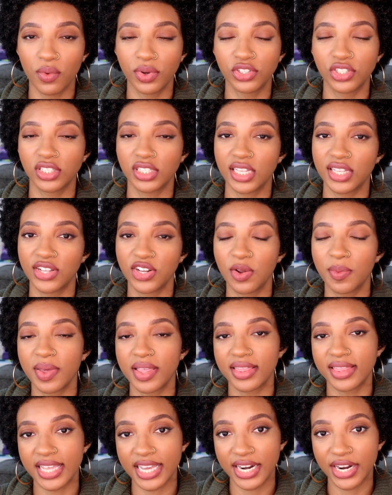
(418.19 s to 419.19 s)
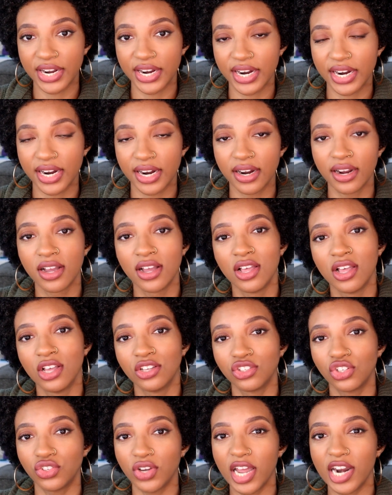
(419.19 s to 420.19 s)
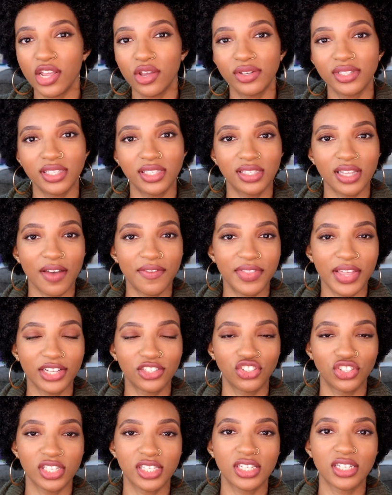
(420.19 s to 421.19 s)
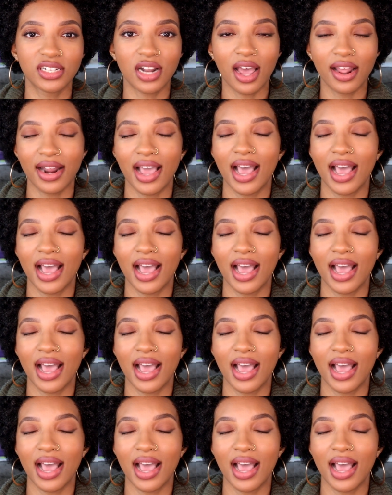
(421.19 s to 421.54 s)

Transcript: which is a little bit thinner. So try to use stuff that's just not